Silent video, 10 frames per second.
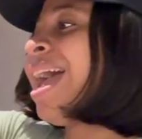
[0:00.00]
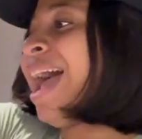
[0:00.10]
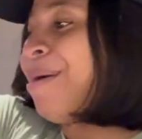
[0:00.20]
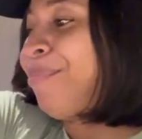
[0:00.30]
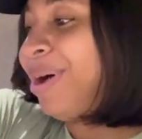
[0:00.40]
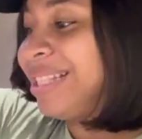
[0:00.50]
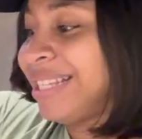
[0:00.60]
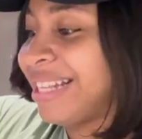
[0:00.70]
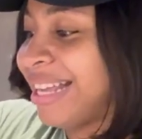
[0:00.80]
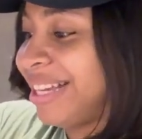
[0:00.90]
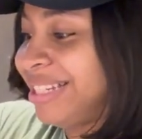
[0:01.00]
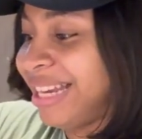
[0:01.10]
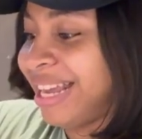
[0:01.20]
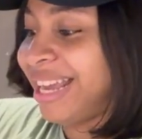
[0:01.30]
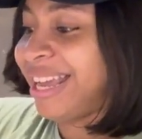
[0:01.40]
i bought
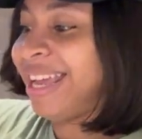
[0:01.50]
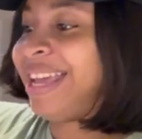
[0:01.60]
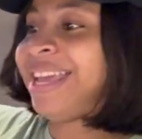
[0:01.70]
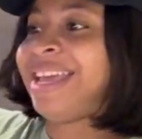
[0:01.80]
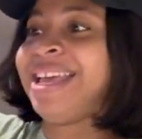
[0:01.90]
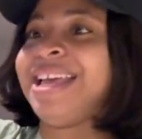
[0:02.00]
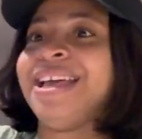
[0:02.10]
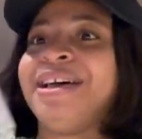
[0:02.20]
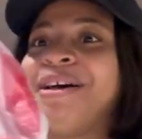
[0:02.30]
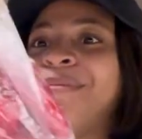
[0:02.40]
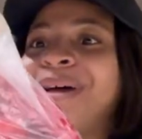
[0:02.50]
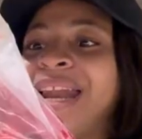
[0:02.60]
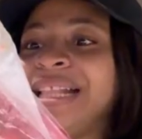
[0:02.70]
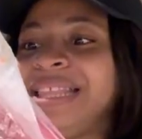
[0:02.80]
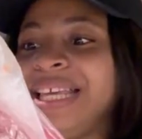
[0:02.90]
tatashe um,
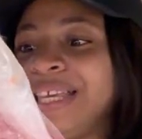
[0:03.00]
and i think